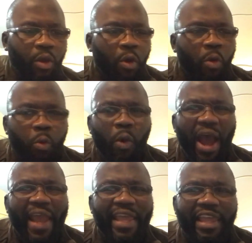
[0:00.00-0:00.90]

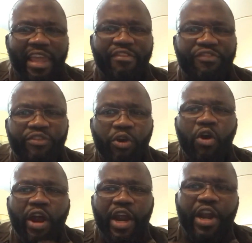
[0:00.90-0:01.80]
if
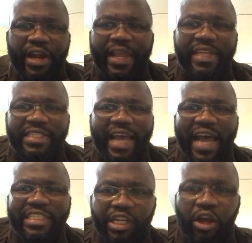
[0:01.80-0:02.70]
your earnings
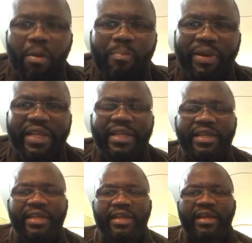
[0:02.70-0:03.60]
as a company
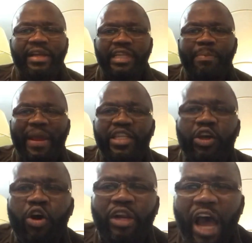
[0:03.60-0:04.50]
depends
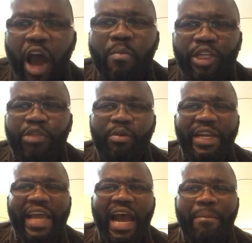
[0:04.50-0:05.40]
on how much
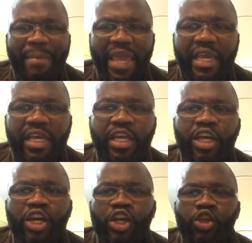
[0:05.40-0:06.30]
money I make,
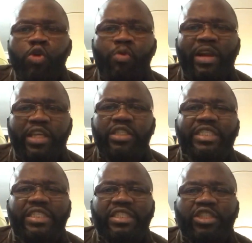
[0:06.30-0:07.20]
you want to
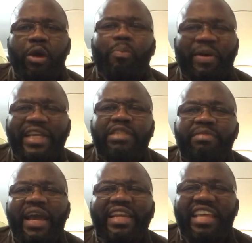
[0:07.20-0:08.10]
suppress
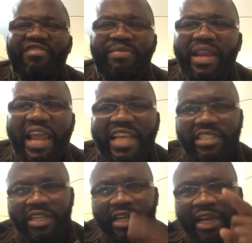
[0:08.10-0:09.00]
me and give me
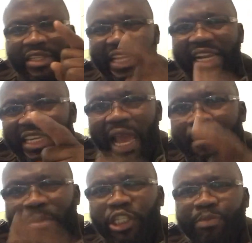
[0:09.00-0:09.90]
less? Then there
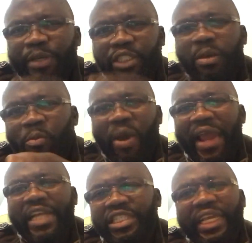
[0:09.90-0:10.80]
must be somewhere
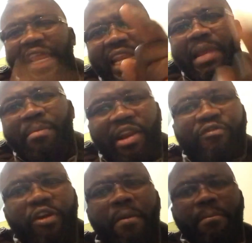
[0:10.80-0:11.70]
else you're getting the money
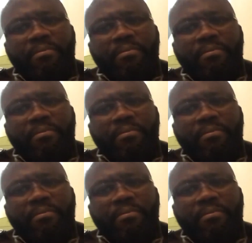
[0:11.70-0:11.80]
from.